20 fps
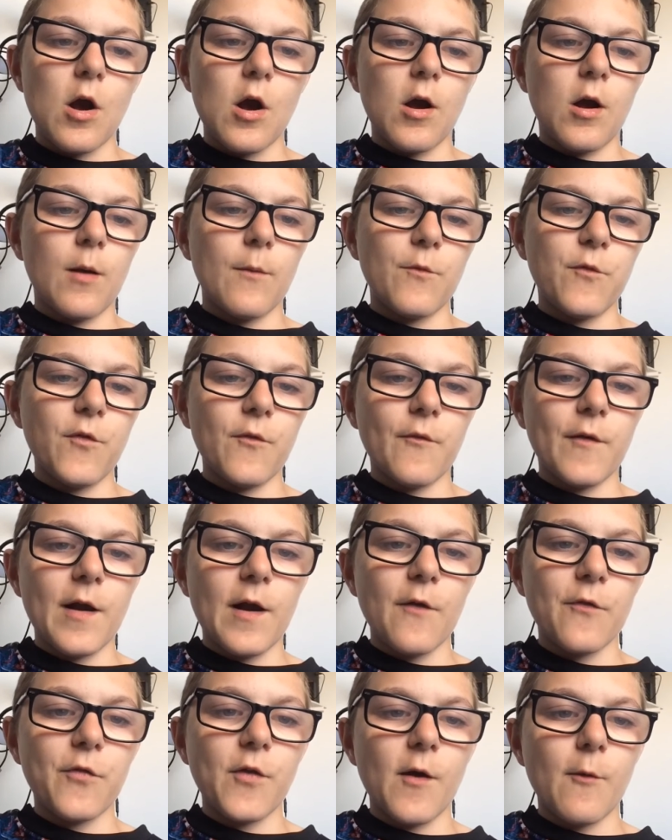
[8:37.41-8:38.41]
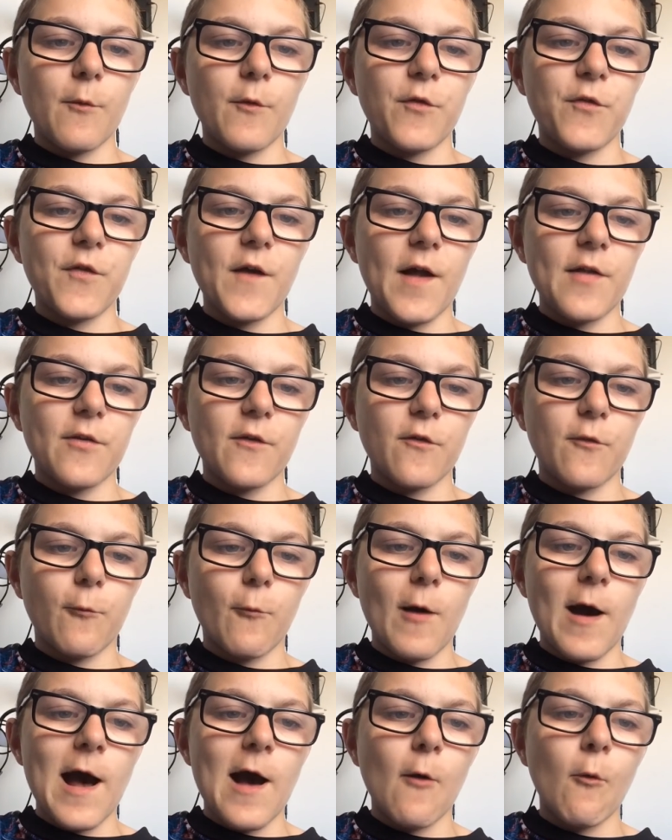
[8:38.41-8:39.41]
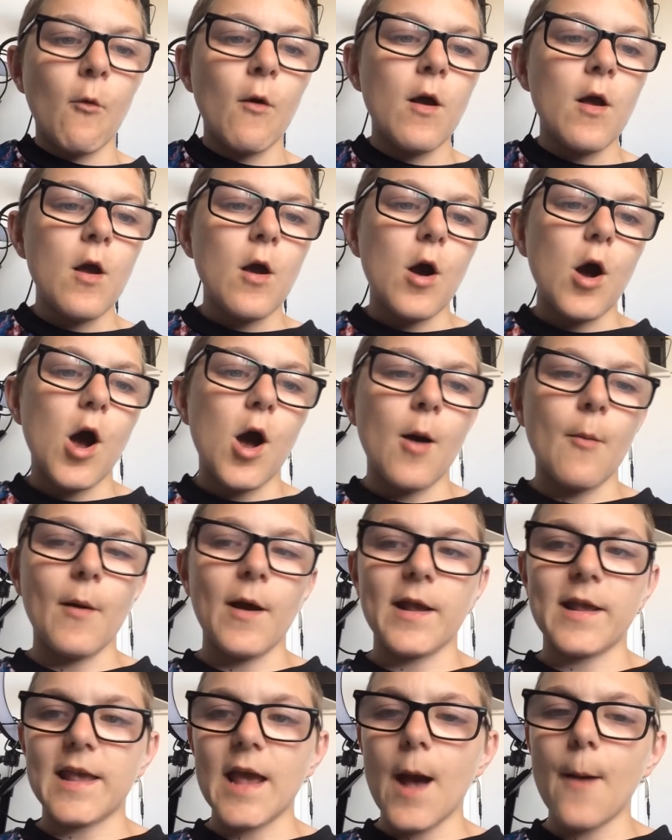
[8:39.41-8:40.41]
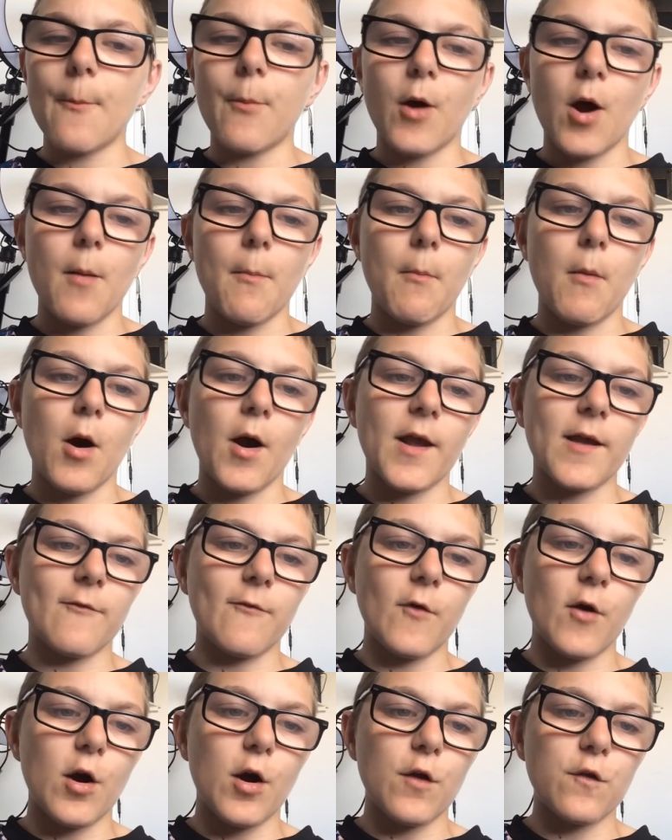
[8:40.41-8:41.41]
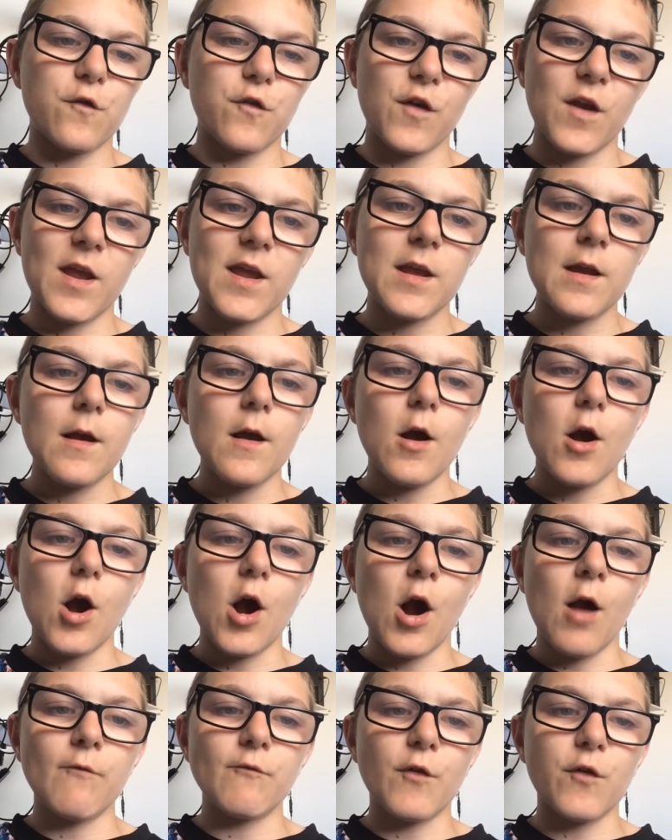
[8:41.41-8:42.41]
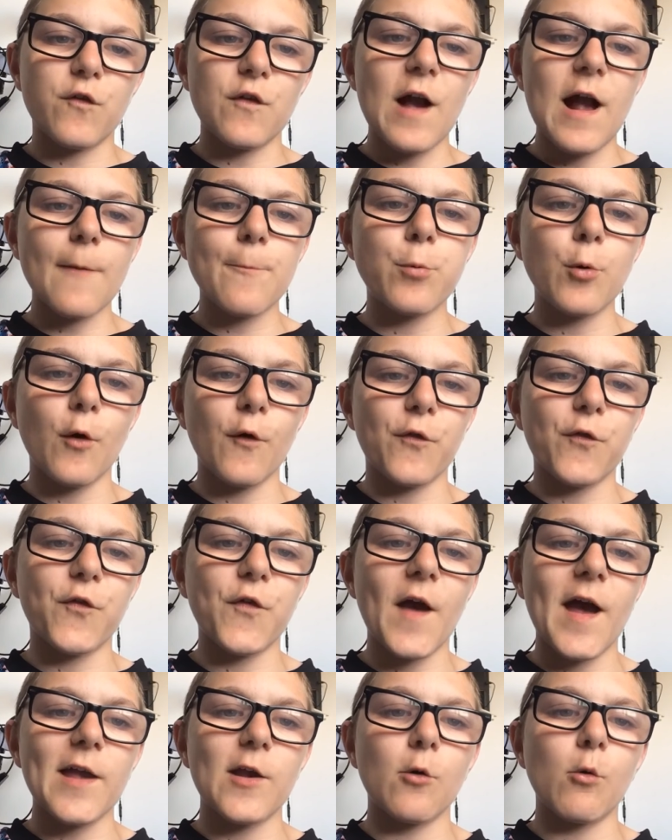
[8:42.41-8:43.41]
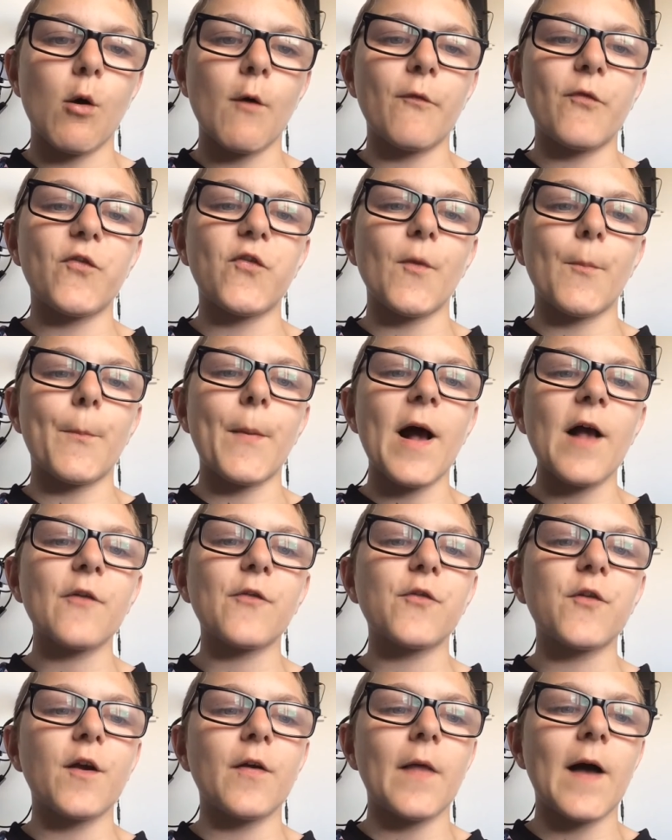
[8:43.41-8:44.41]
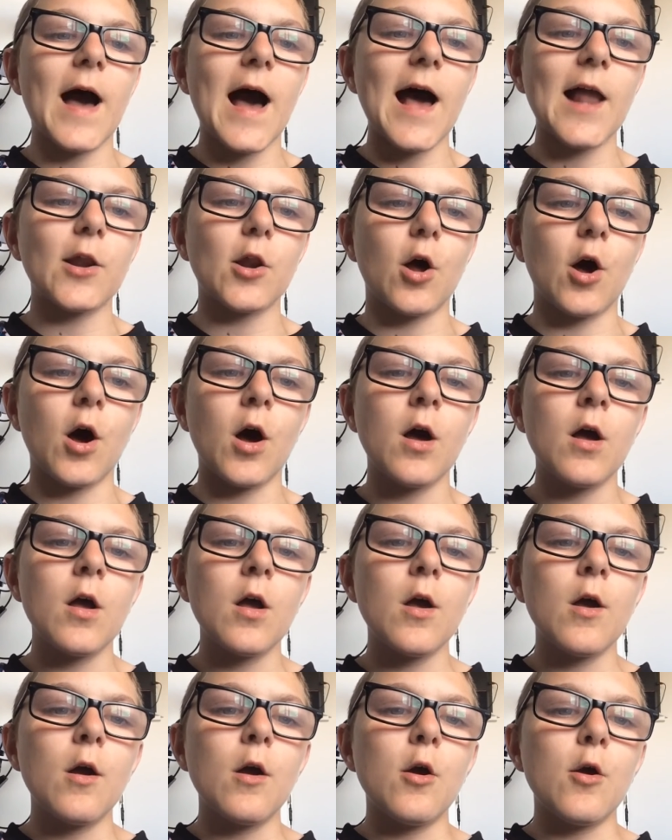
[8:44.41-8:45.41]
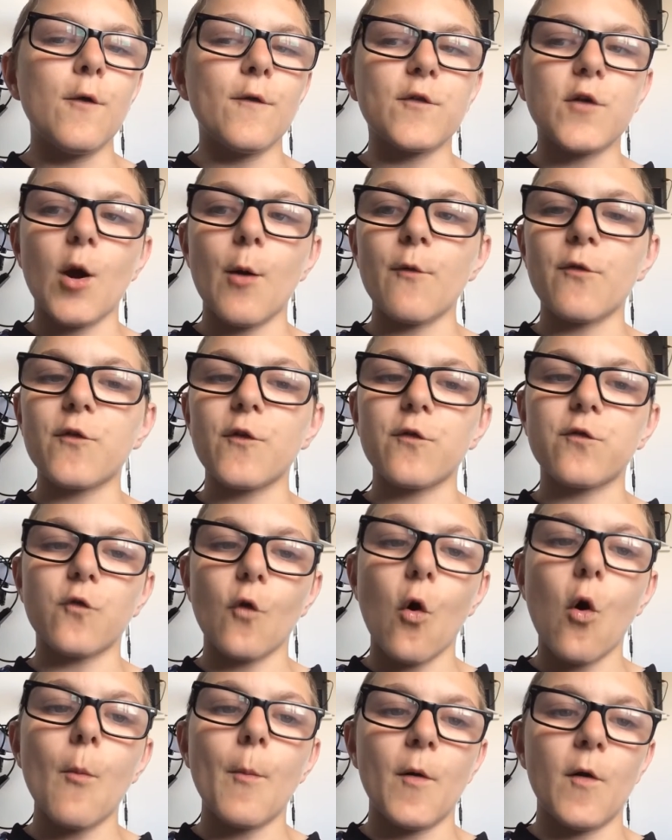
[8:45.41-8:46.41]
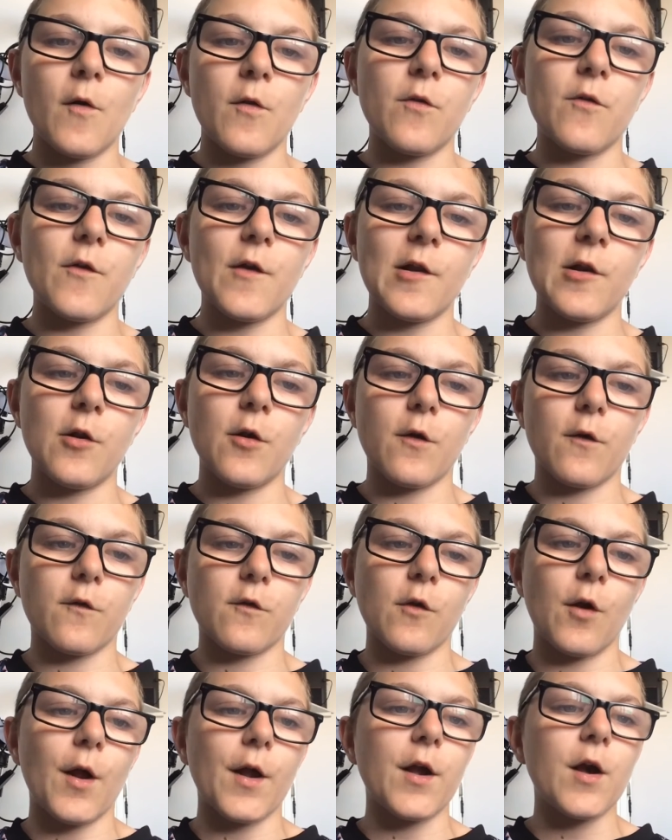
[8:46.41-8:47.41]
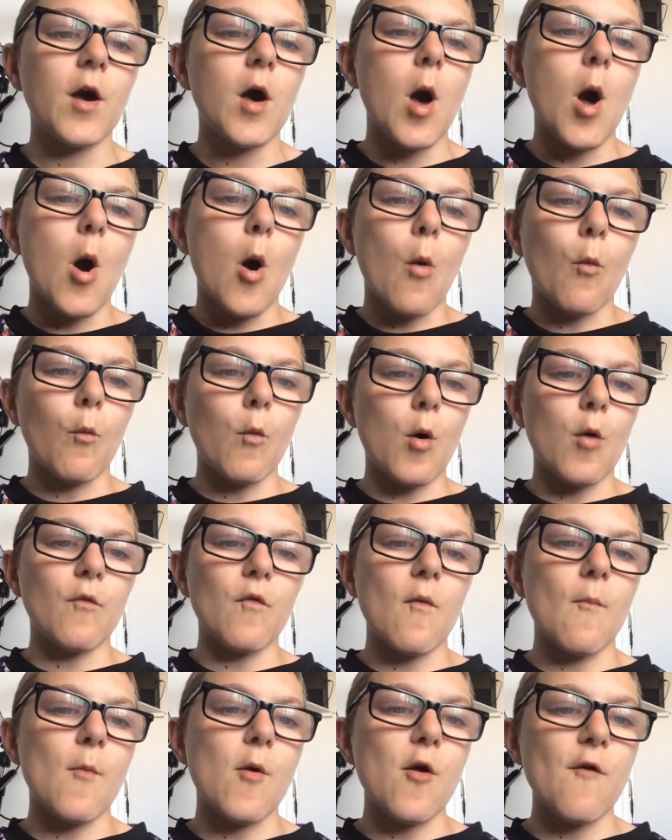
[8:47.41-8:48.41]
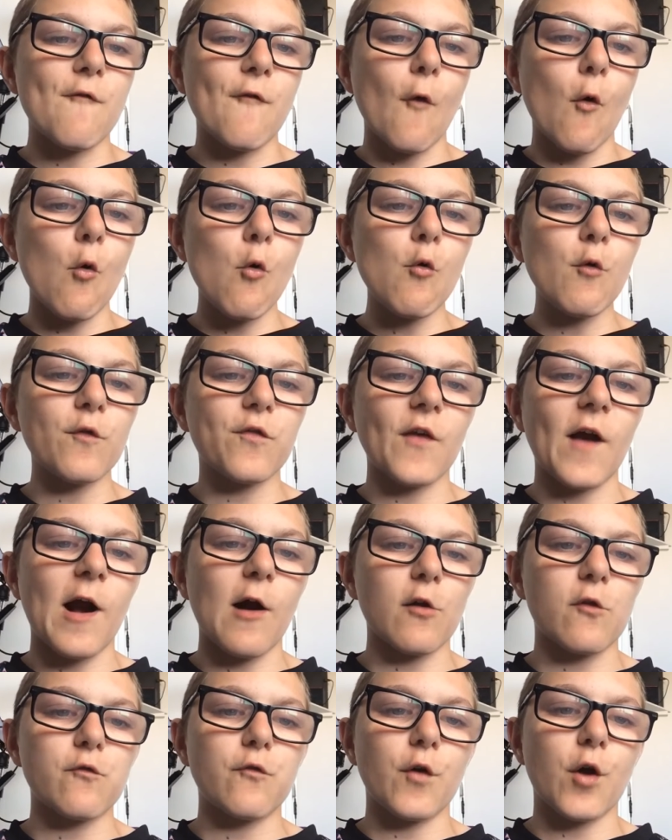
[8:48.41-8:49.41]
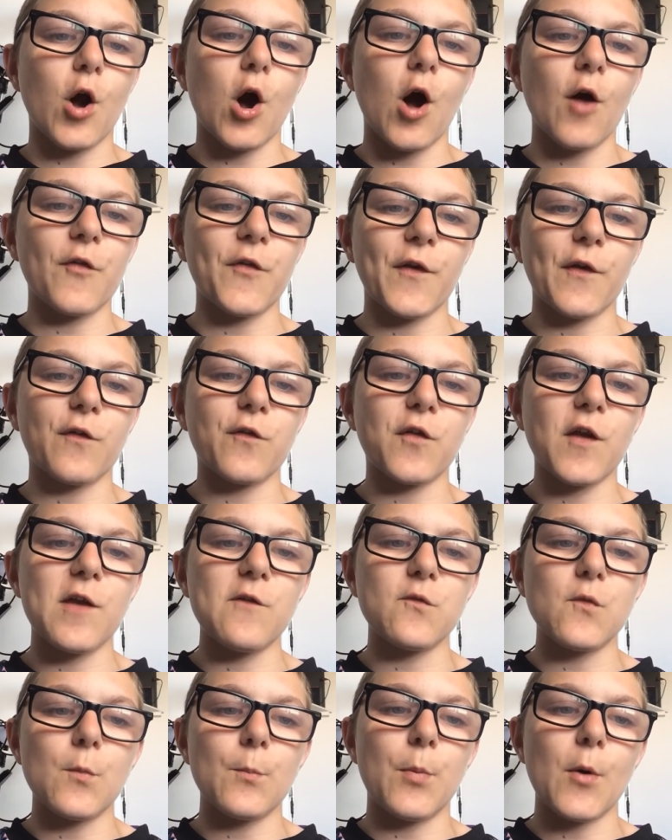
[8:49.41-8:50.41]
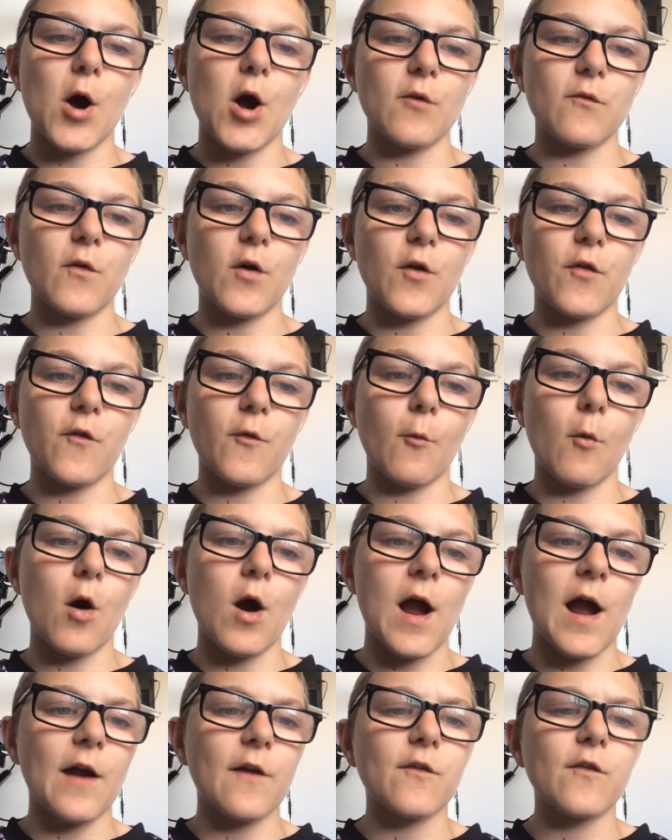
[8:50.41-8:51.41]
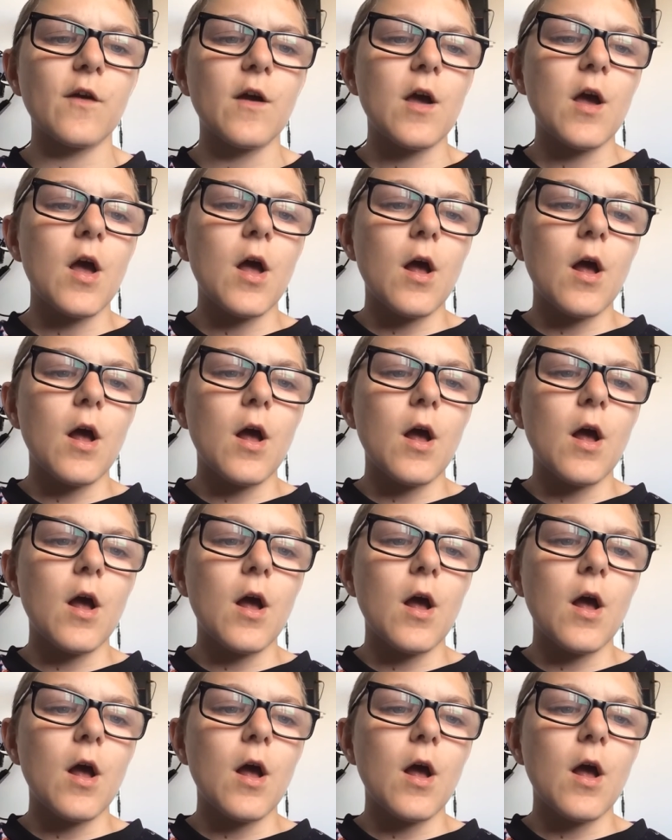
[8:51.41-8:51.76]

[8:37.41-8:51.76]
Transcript: Something else that was said as well. Again by Mike Vergy, the jackpot sale of Sebastian Haller, who's going to Dortmund, it looks like, will remove all doubts regarding Steven Bergwijn to Ajax.